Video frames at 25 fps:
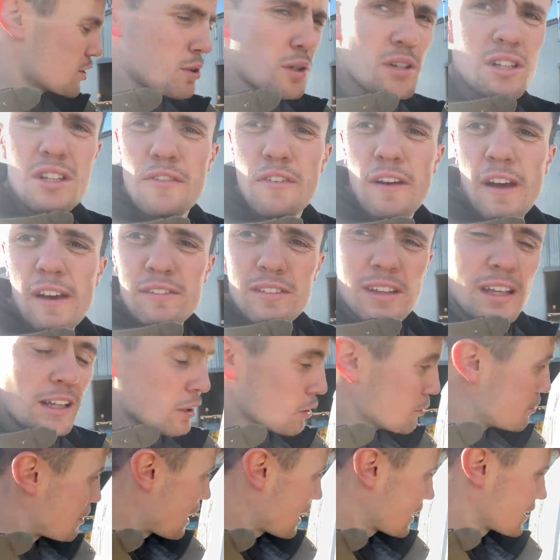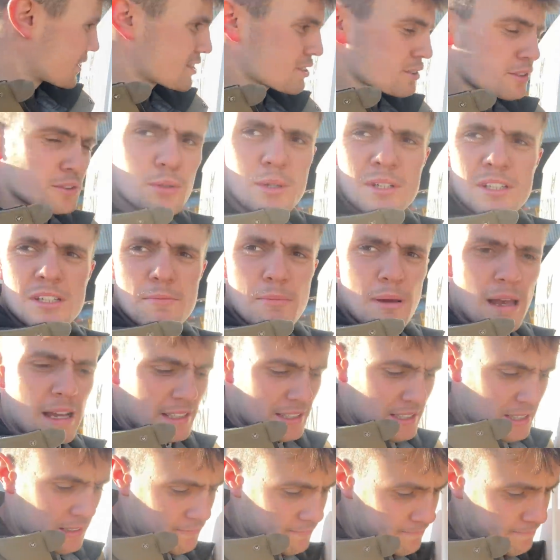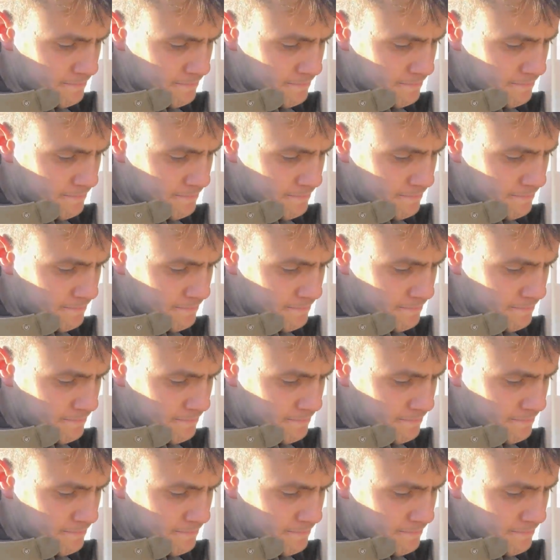twenty-five kilo bags, so twenty bags.